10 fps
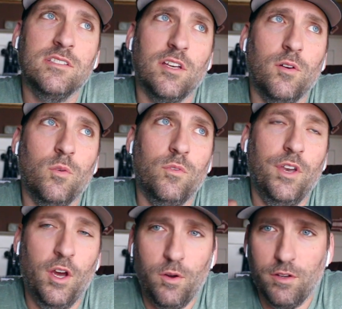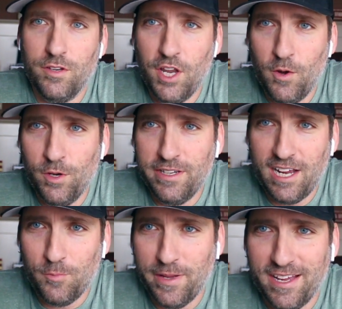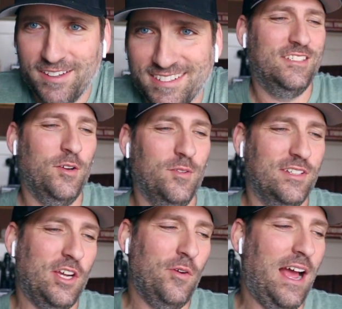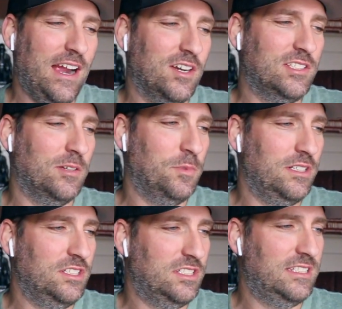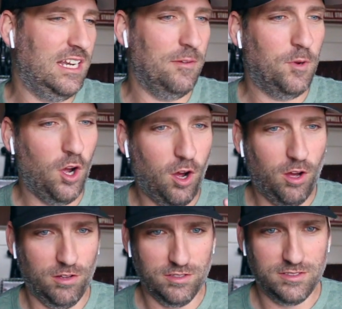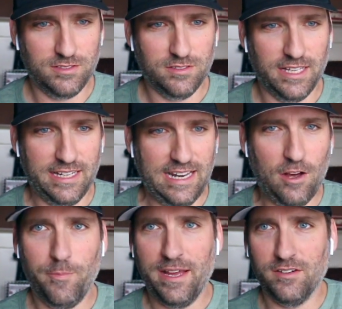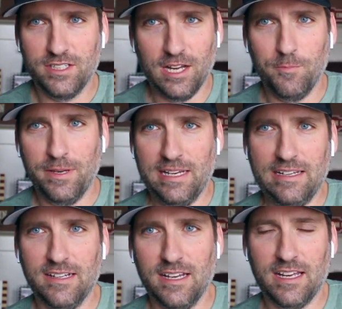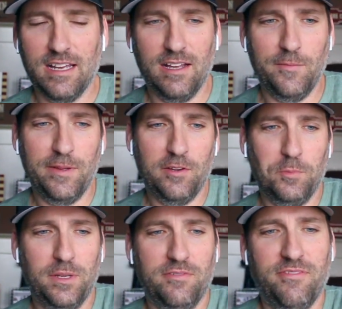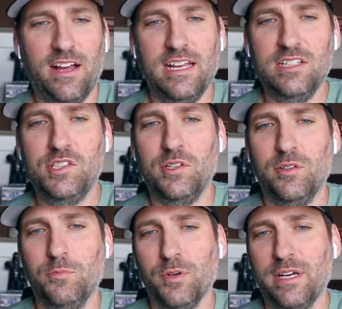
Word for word: So no, no on outbound. Don't, don't hire someone to just set up calls like an outbound company. Um, it would be fine to